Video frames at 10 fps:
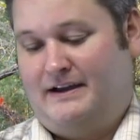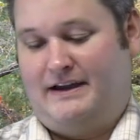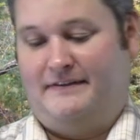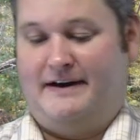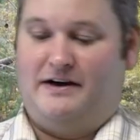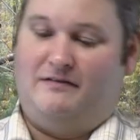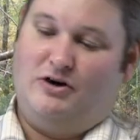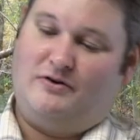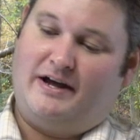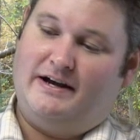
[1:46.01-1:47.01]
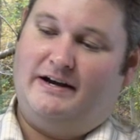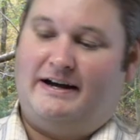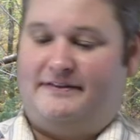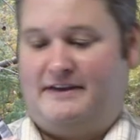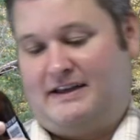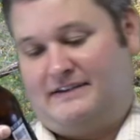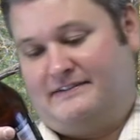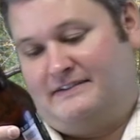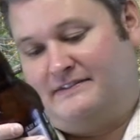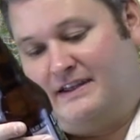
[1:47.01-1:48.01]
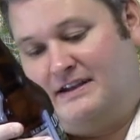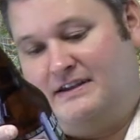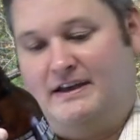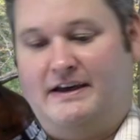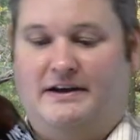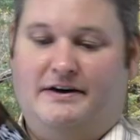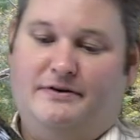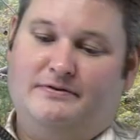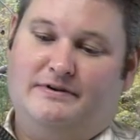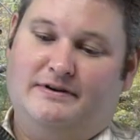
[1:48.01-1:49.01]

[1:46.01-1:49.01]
And they are located, I think I said San Diego.